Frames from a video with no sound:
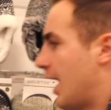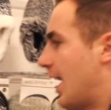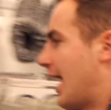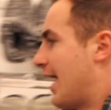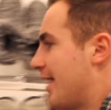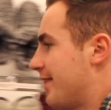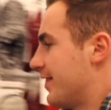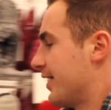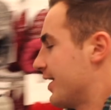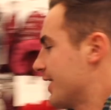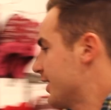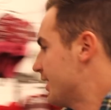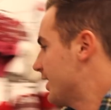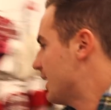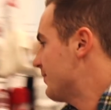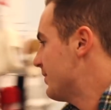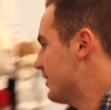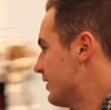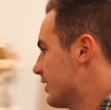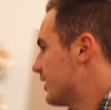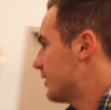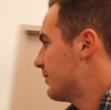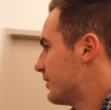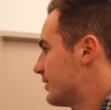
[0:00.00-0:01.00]
I think I'm
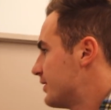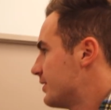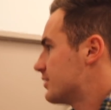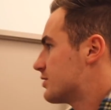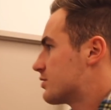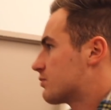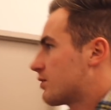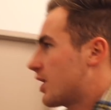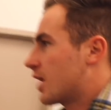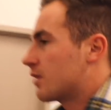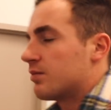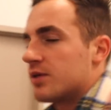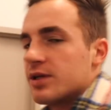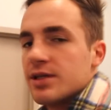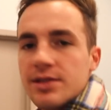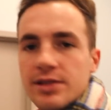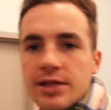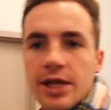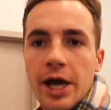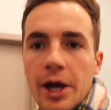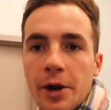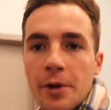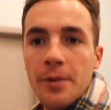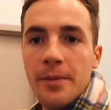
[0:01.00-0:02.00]
gonna go with these red ones
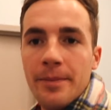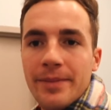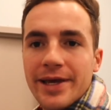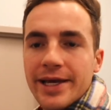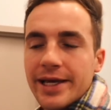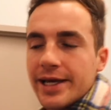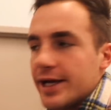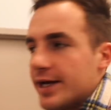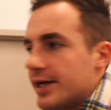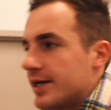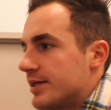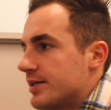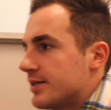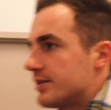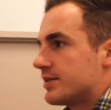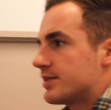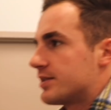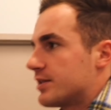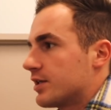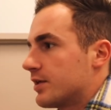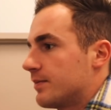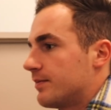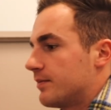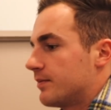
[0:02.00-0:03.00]
though,
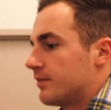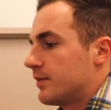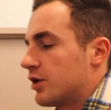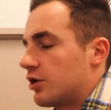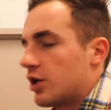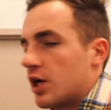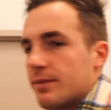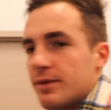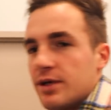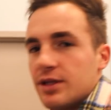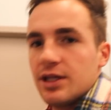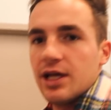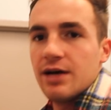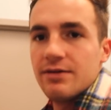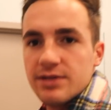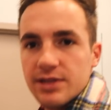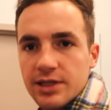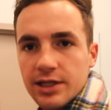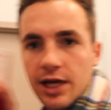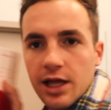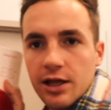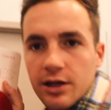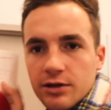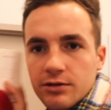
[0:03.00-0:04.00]
because my grandma loves
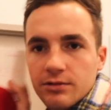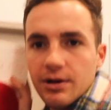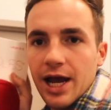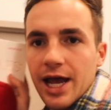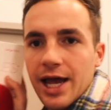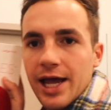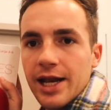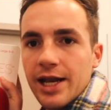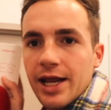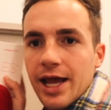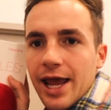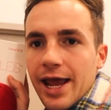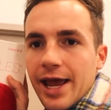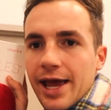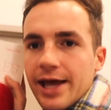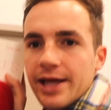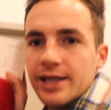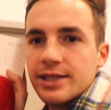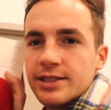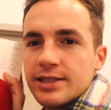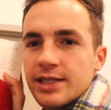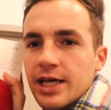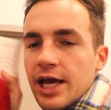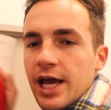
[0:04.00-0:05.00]
the color red,
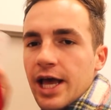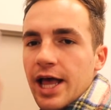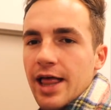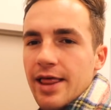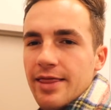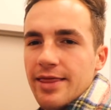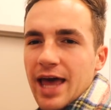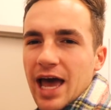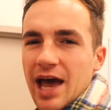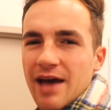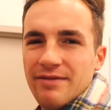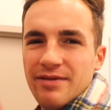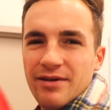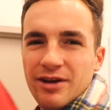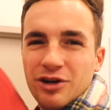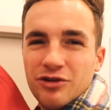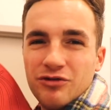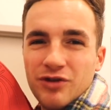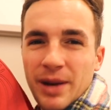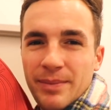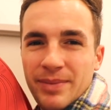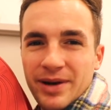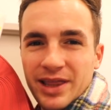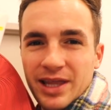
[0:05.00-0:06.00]
and they have a
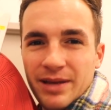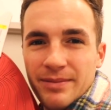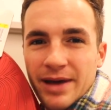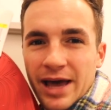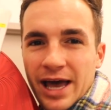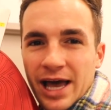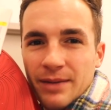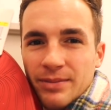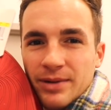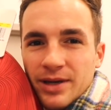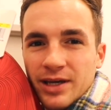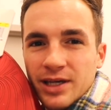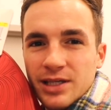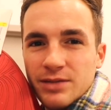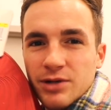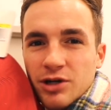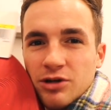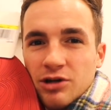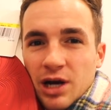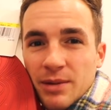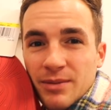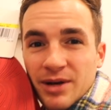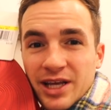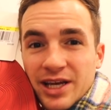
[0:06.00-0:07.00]
grip on the back because my
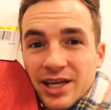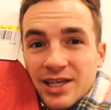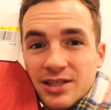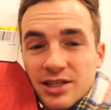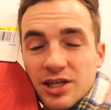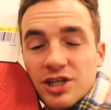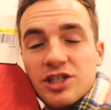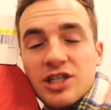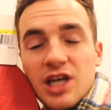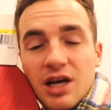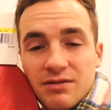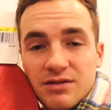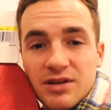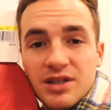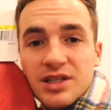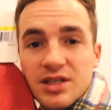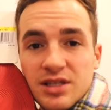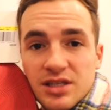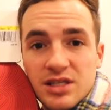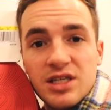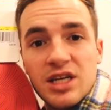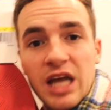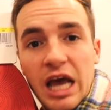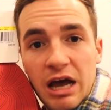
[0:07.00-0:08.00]
grandma likes to shovel the
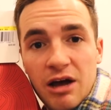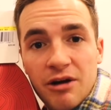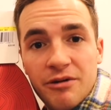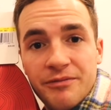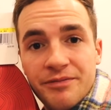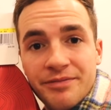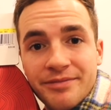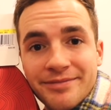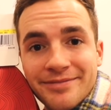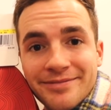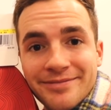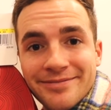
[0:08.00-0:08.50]
snow.